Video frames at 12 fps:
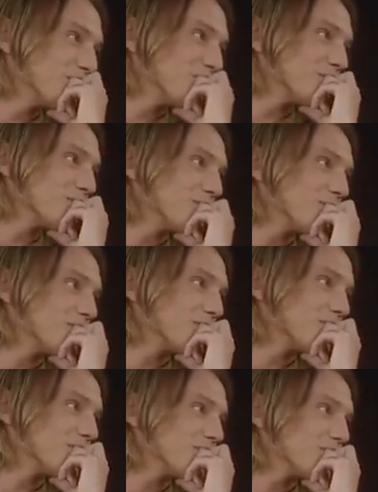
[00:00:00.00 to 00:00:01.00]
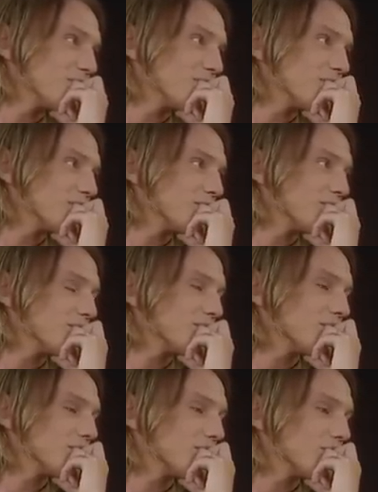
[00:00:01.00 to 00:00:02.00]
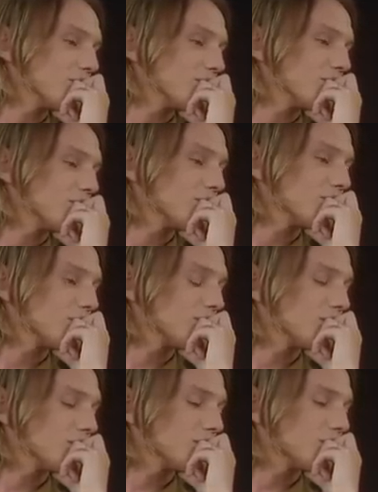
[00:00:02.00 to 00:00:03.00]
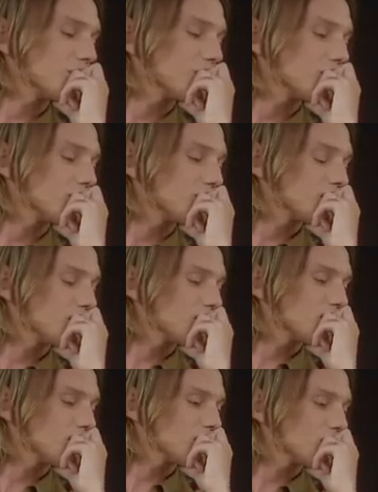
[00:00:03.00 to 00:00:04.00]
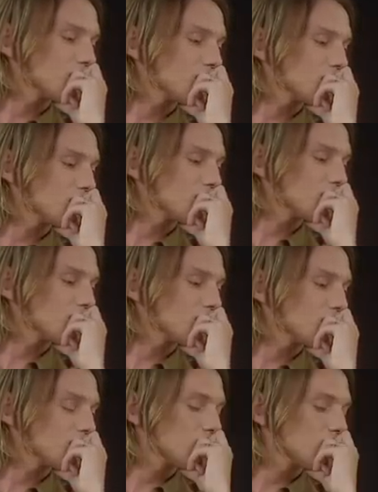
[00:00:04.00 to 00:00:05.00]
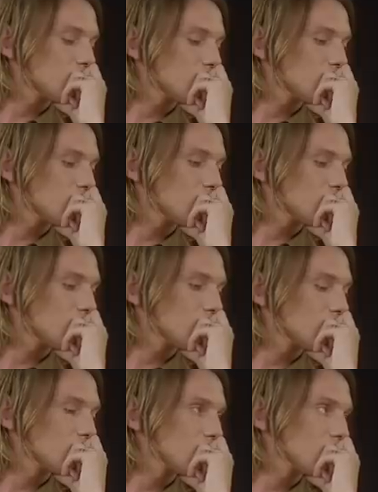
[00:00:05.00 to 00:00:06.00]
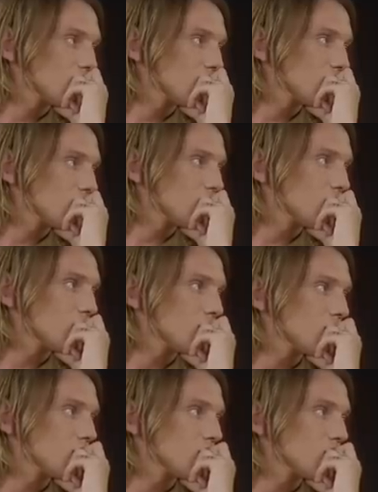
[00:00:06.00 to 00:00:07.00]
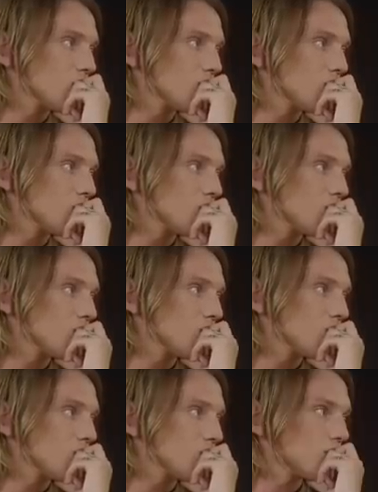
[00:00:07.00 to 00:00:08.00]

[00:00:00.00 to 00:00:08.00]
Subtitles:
The person shown says nothing.